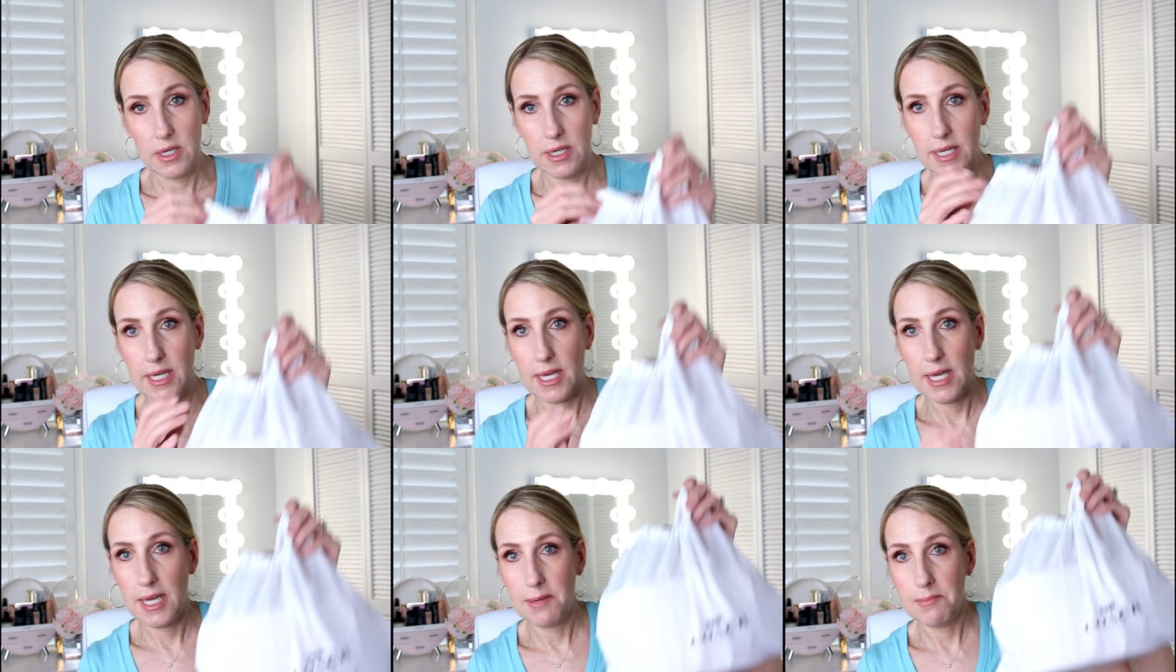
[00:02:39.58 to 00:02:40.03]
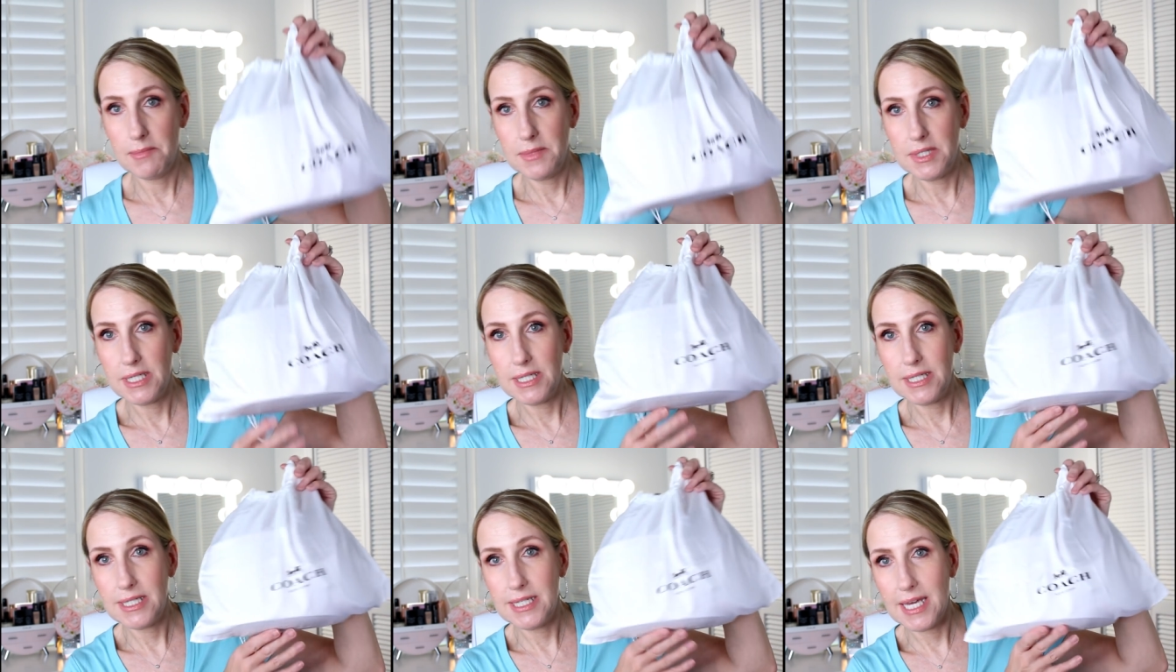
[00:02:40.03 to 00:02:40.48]
it came
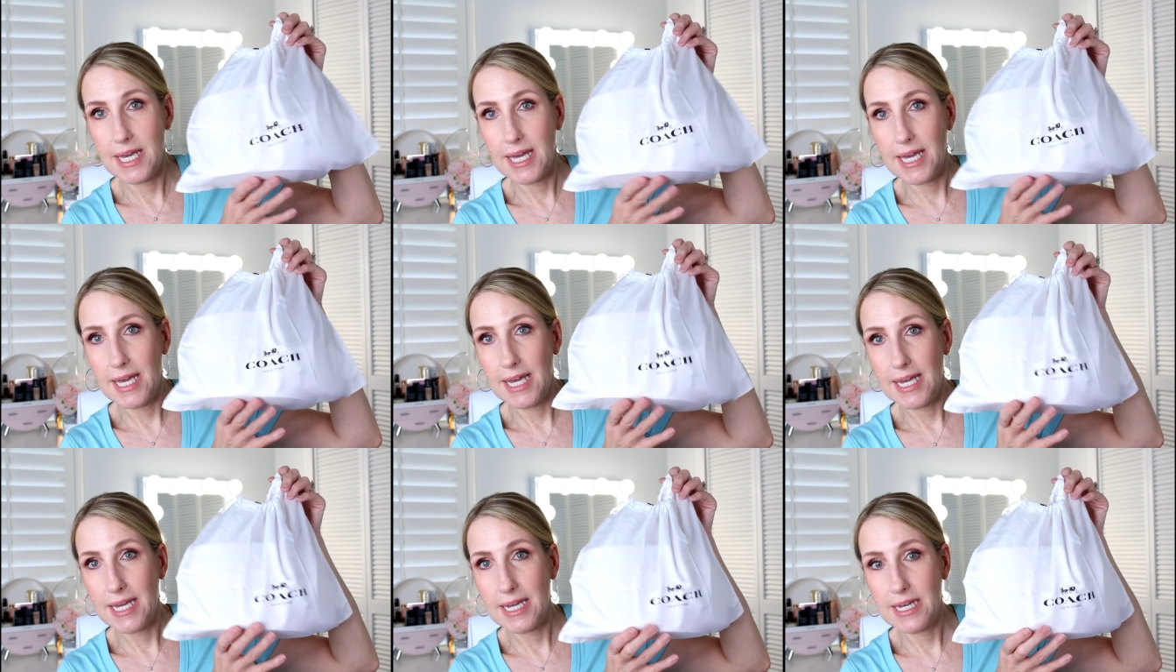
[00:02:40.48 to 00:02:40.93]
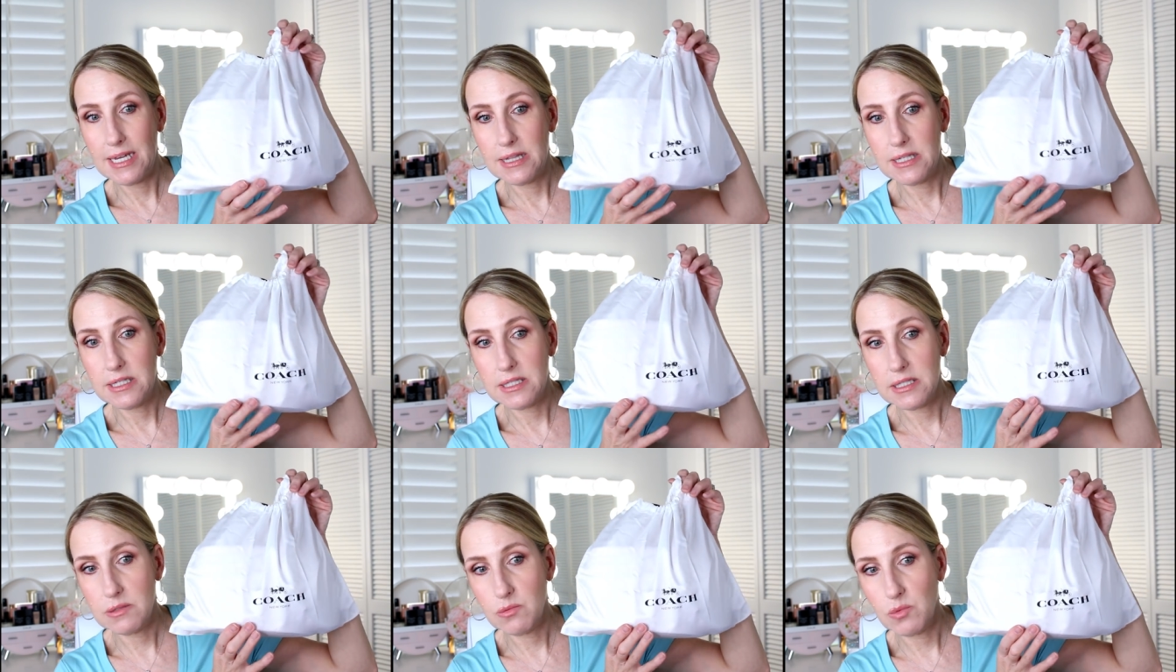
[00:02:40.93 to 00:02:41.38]
today.
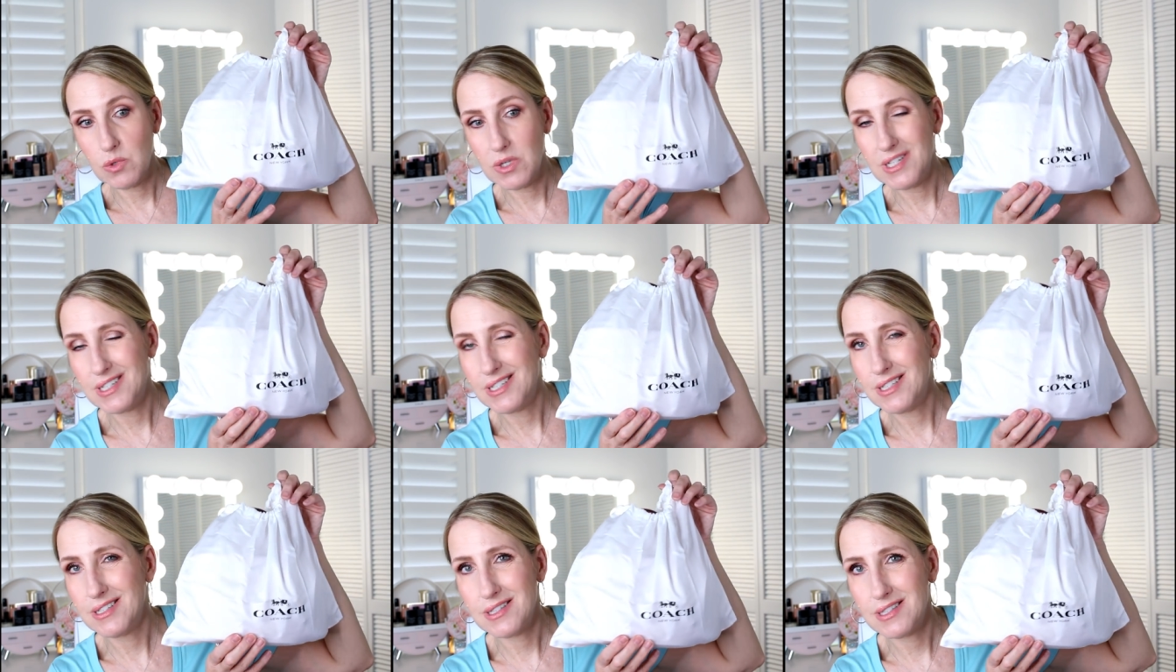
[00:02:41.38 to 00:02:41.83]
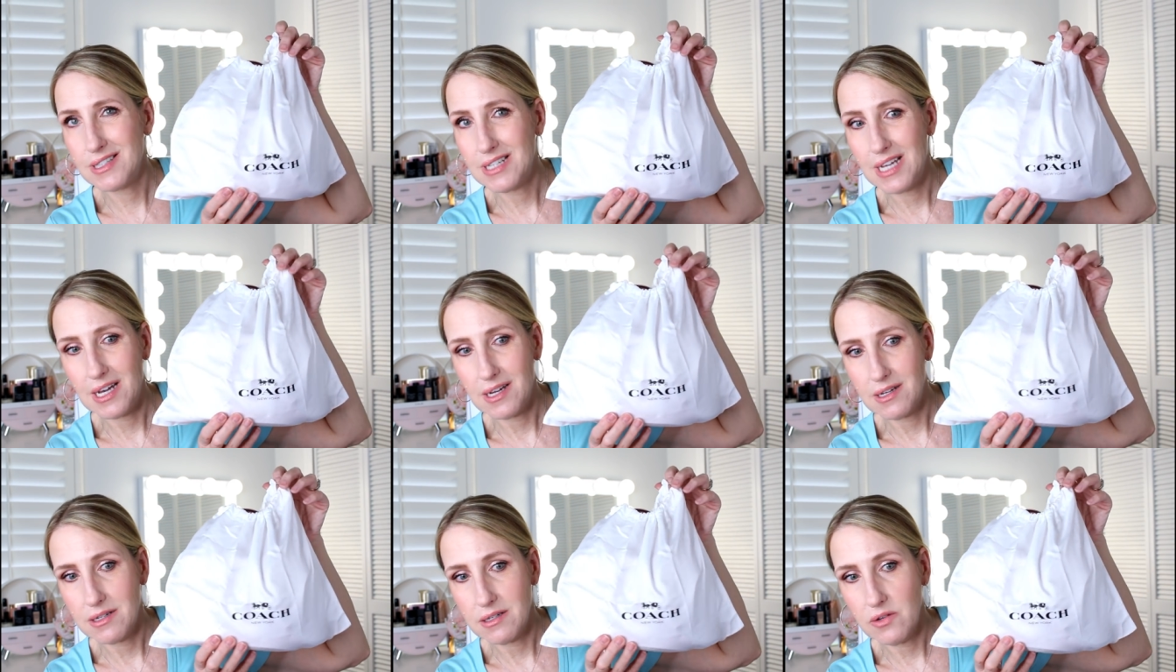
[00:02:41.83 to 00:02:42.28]
This one is
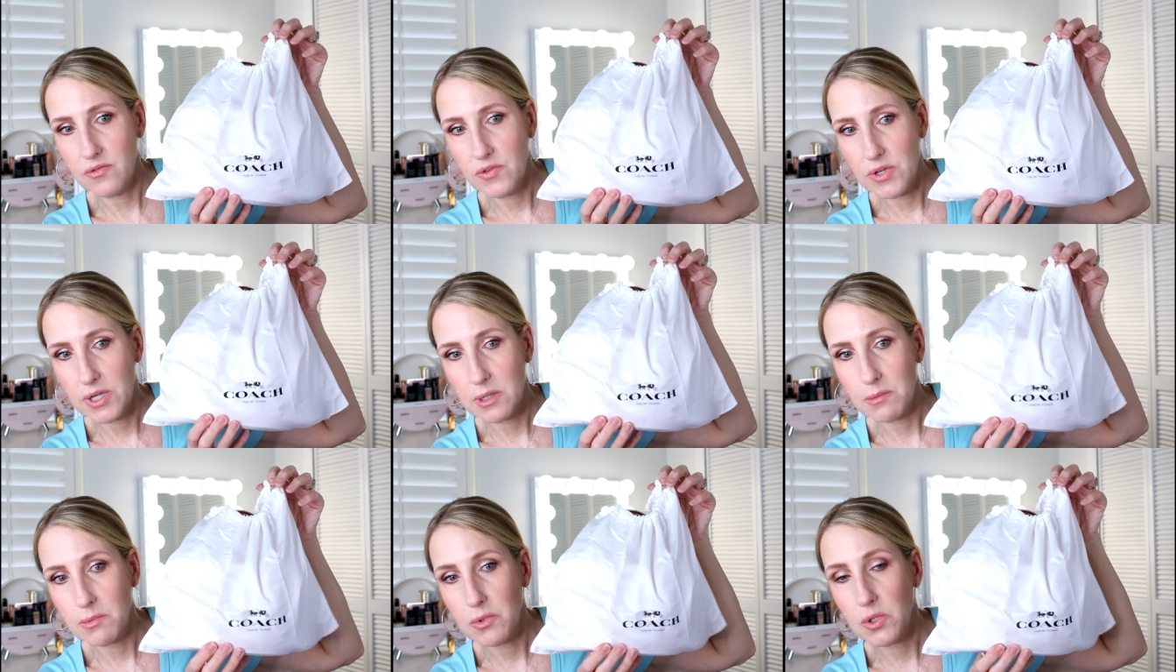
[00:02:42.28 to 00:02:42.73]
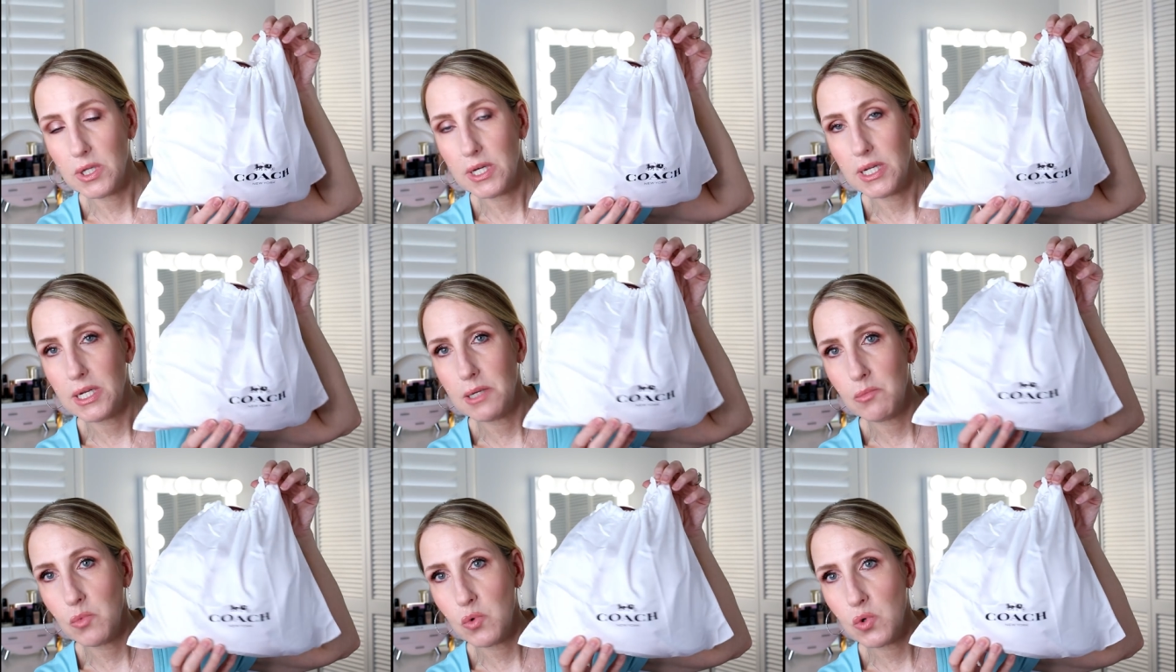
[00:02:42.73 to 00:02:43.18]
not available
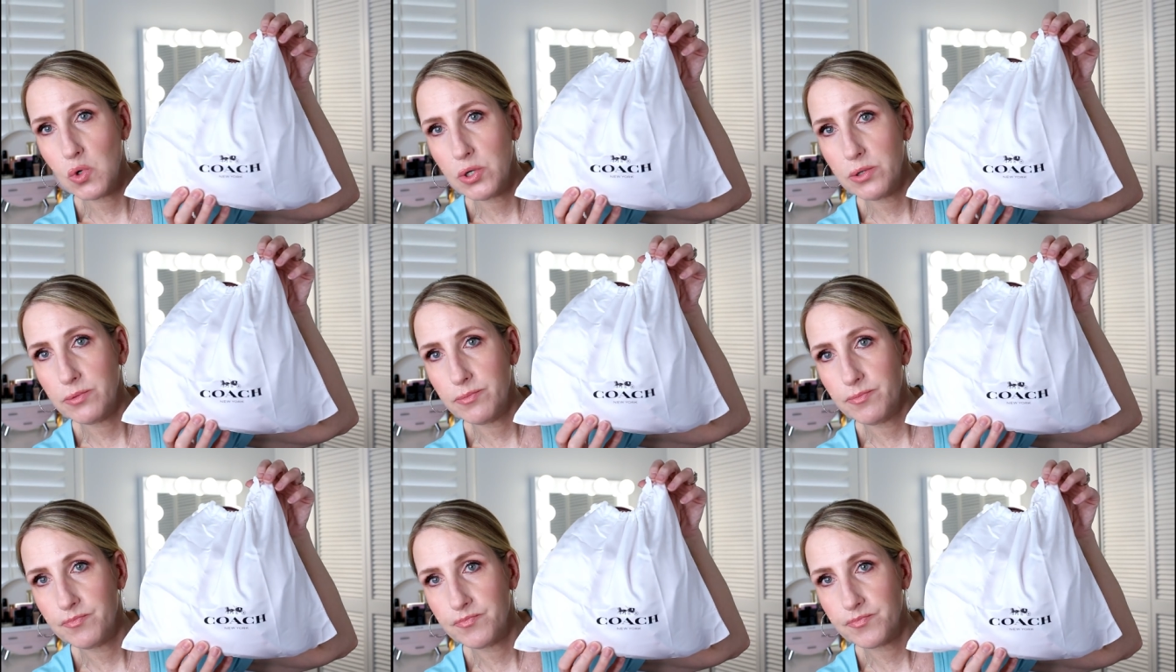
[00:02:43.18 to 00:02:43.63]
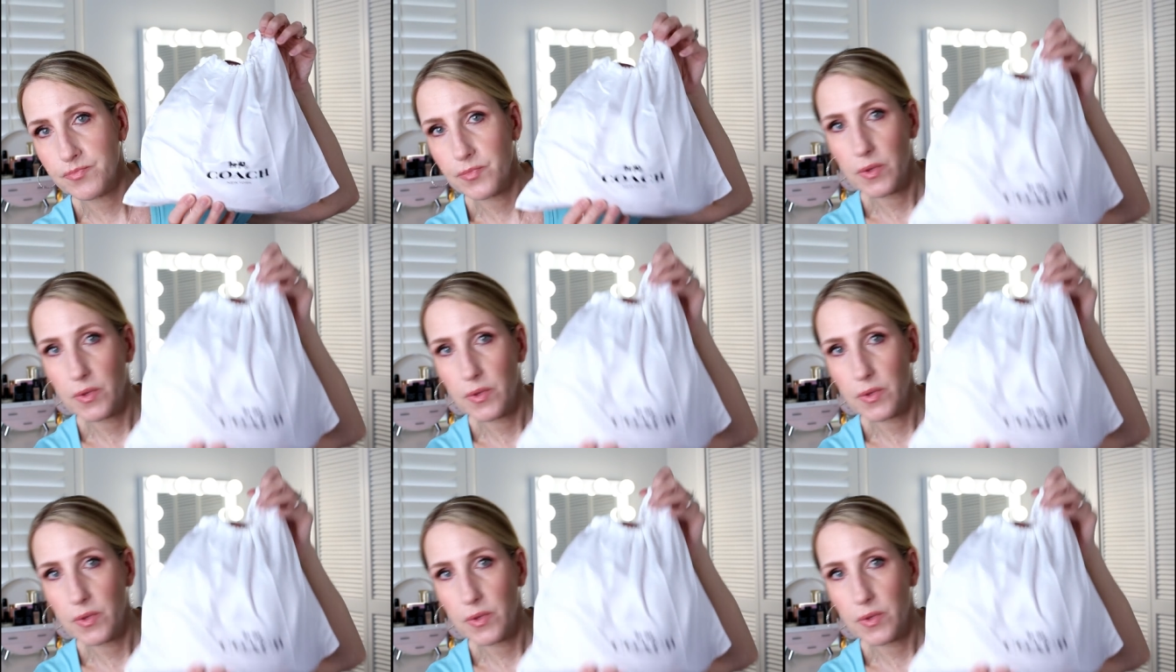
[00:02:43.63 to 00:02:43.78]
anymore.